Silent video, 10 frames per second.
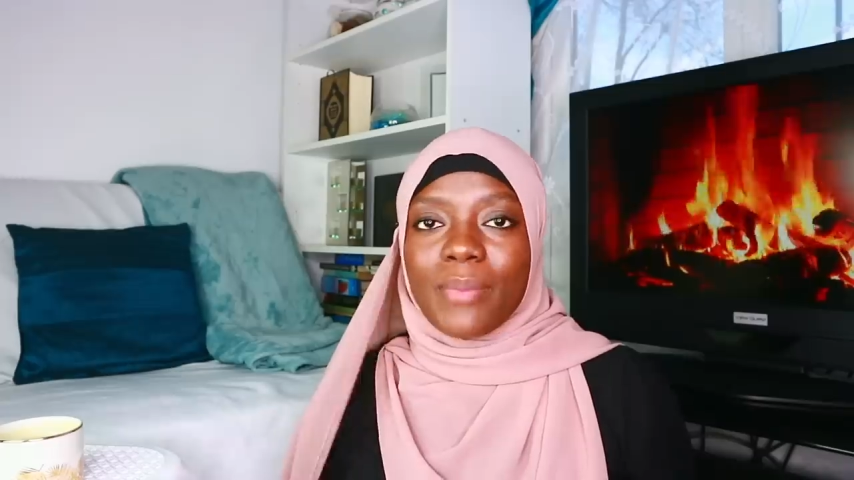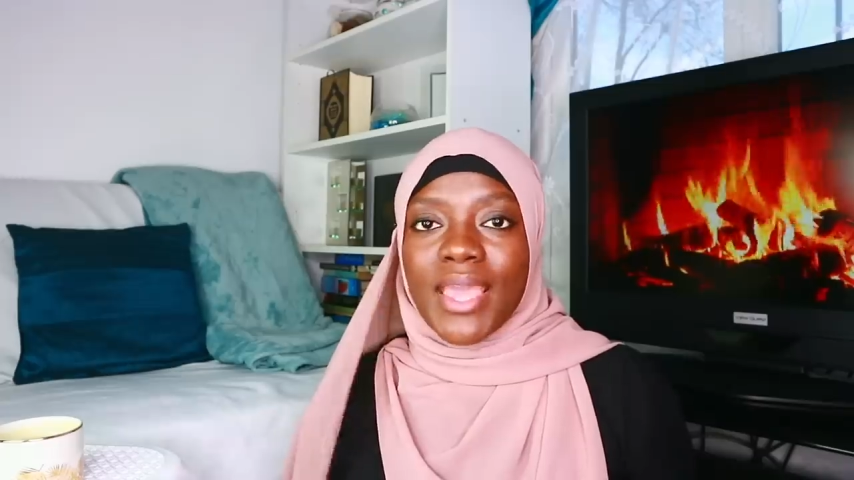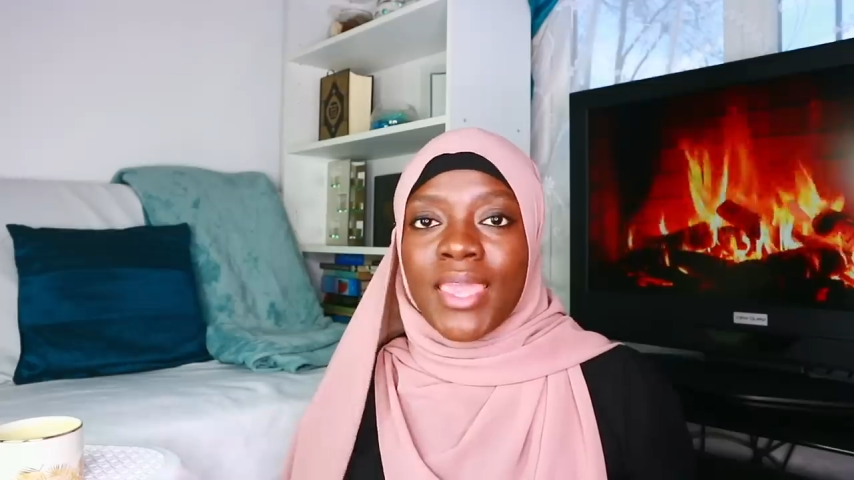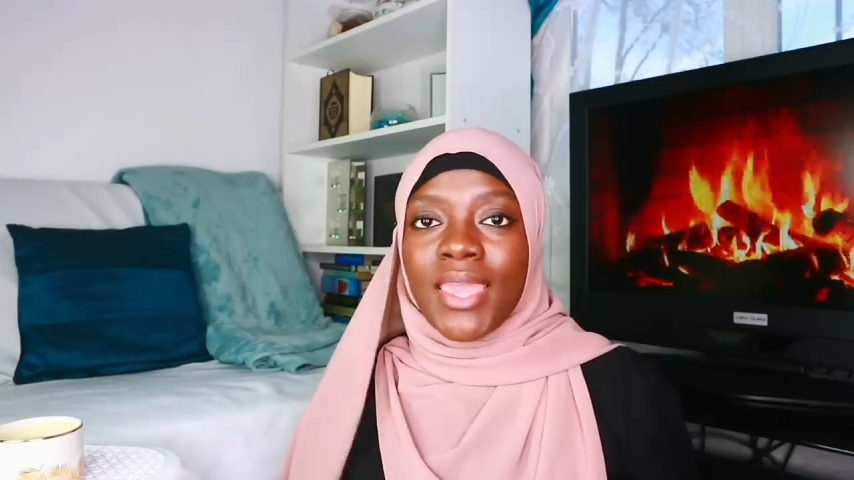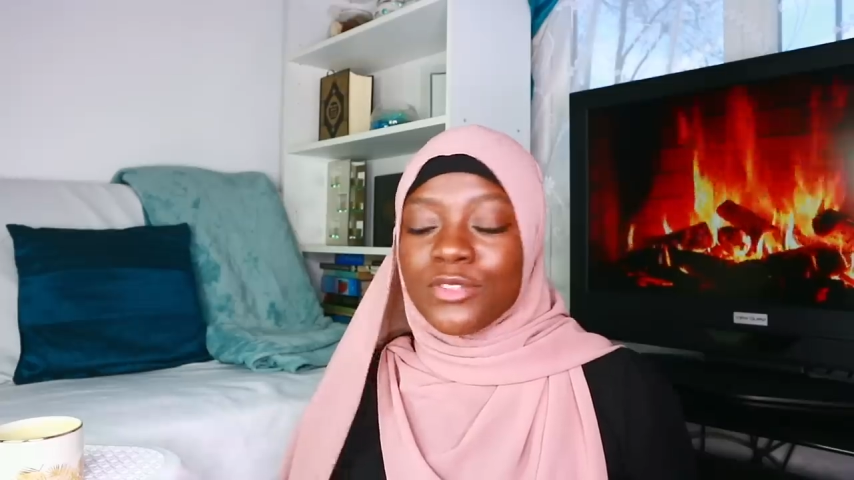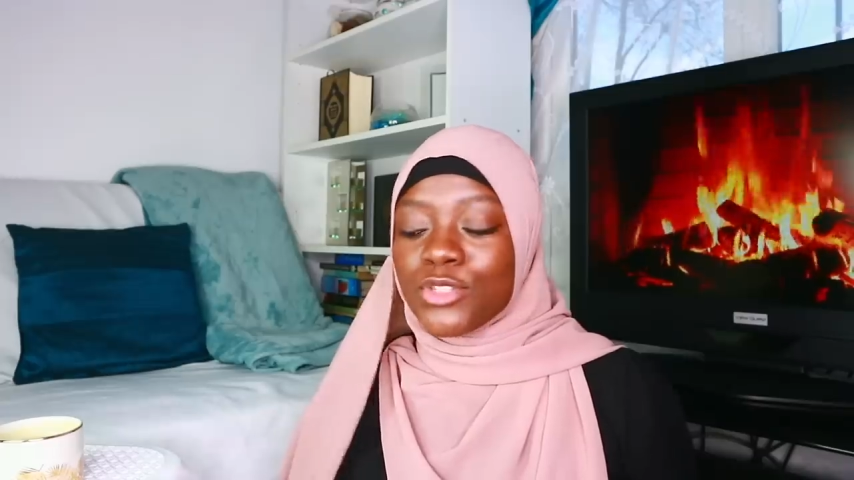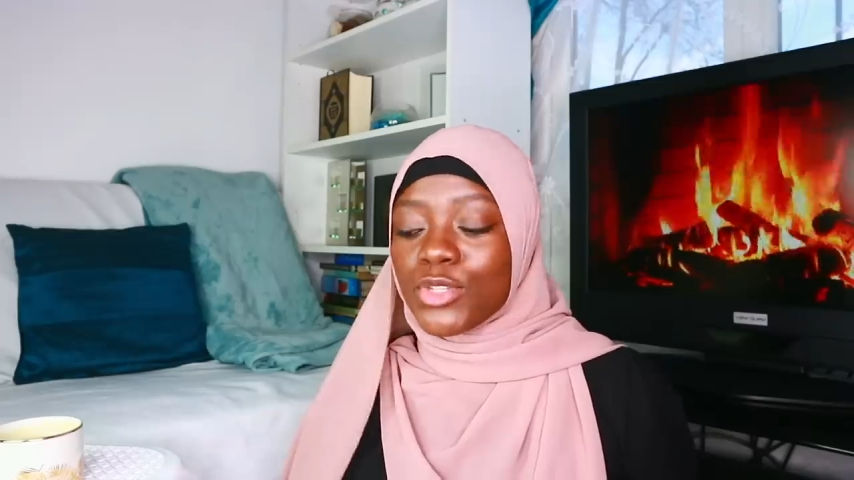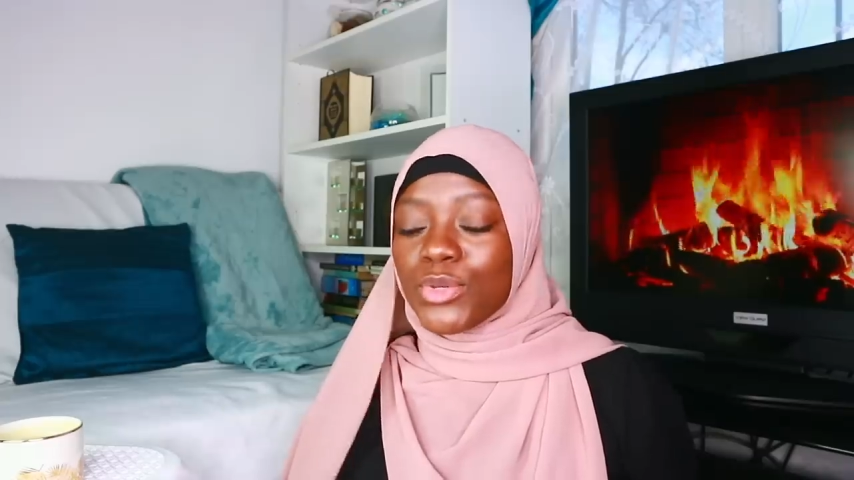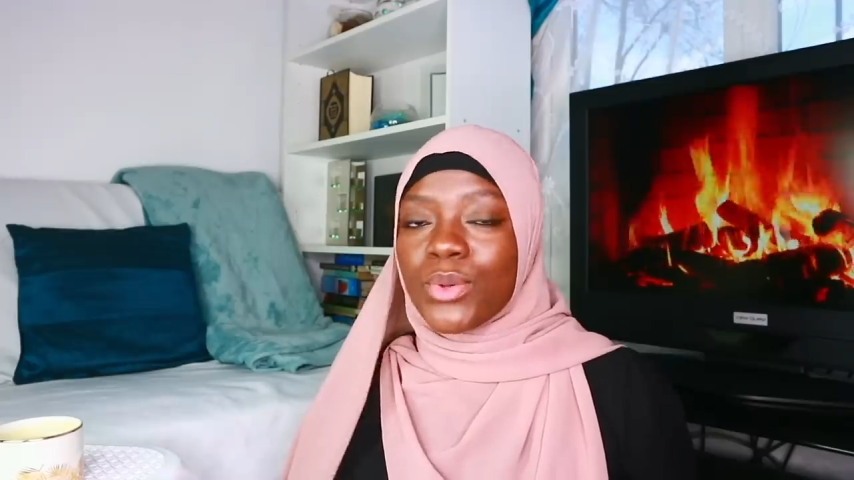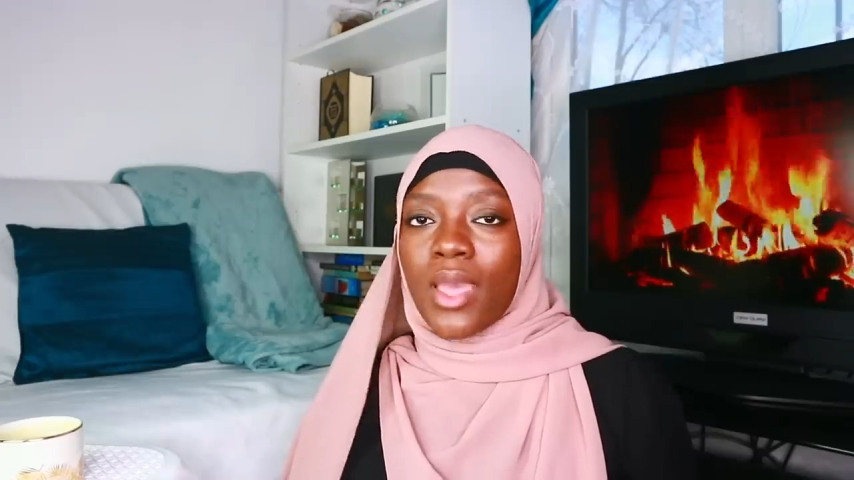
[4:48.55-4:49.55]
back
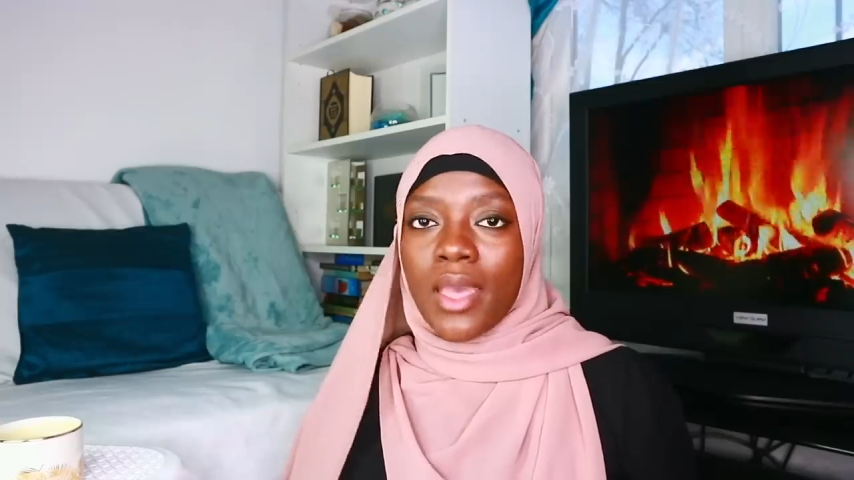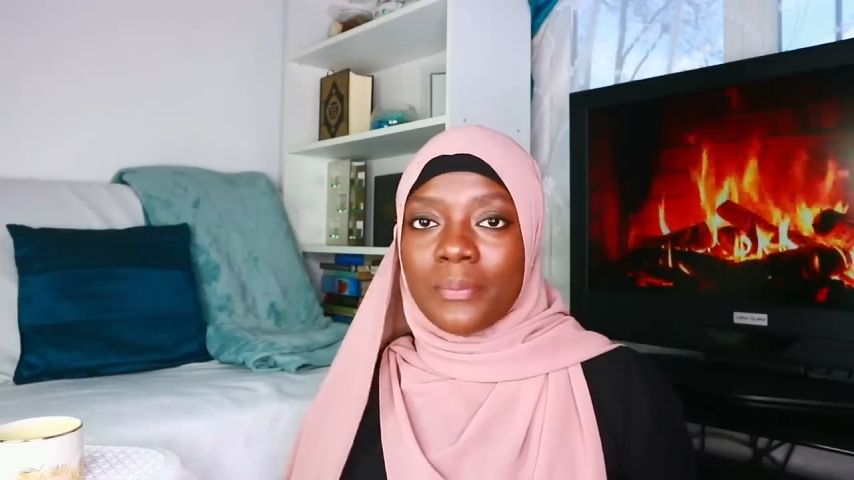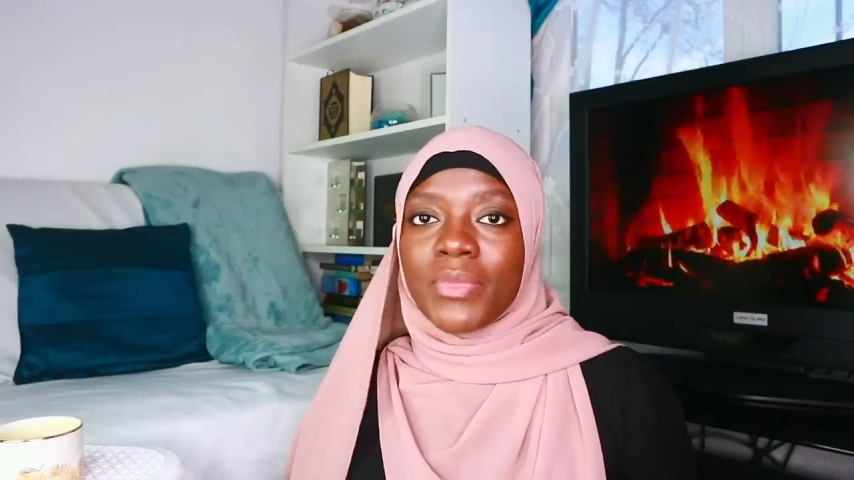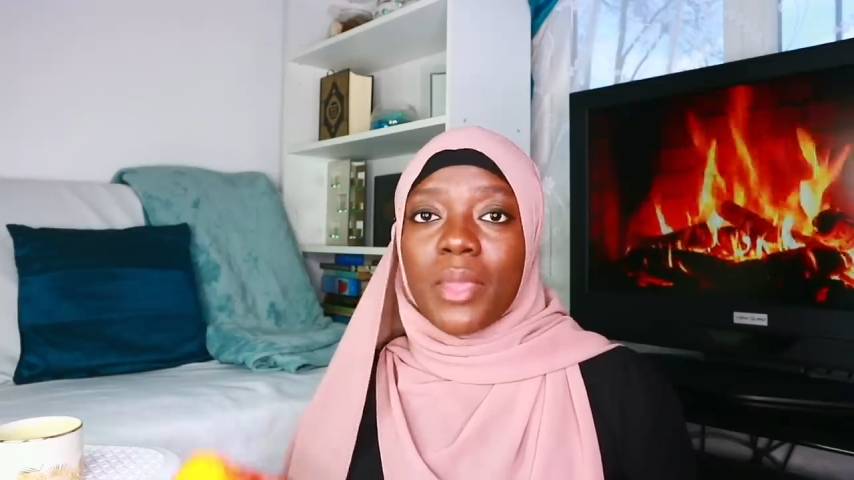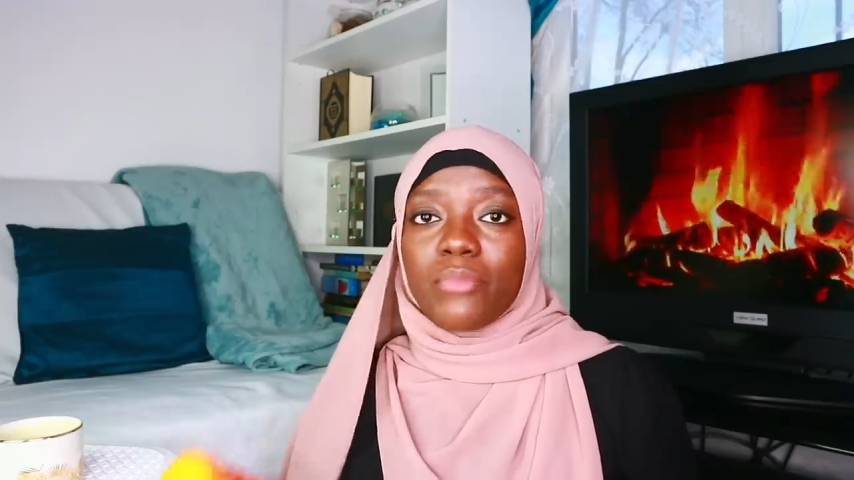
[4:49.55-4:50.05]
into um,